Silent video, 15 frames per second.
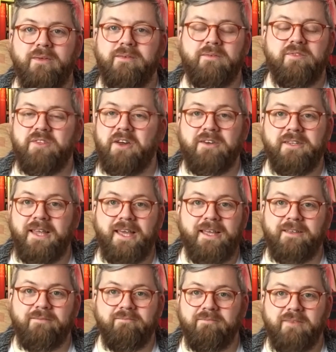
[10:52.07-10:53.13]

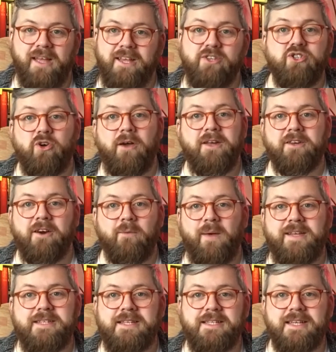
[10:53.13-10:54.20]
thoroughly enjoyed our
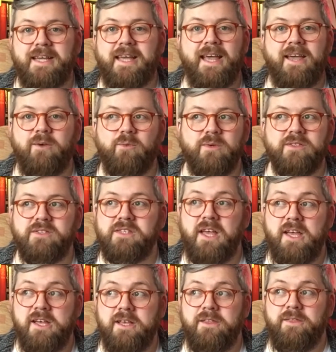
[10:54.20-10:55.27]
wedding day. It was
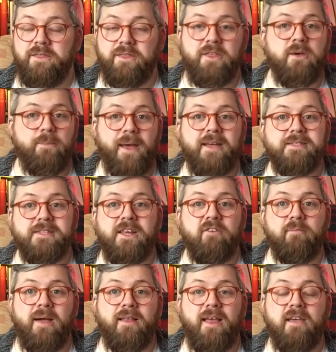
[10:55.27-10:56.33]
the best day of
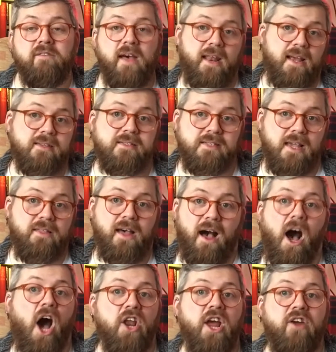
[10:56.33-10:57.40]
my life, and I say that
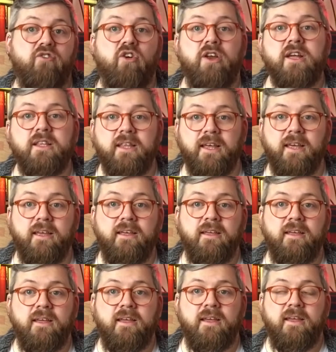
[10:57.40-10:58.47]
unironically.
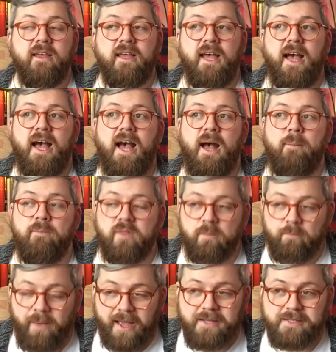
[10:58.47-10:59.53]
Um, the
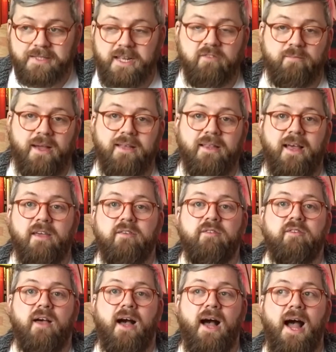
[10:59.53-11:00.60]
best day of my
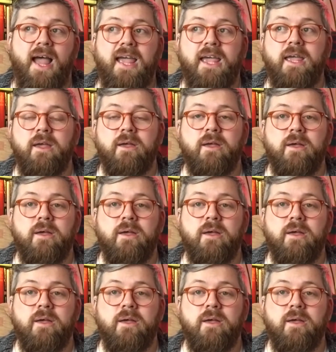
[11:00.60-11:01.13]
life. I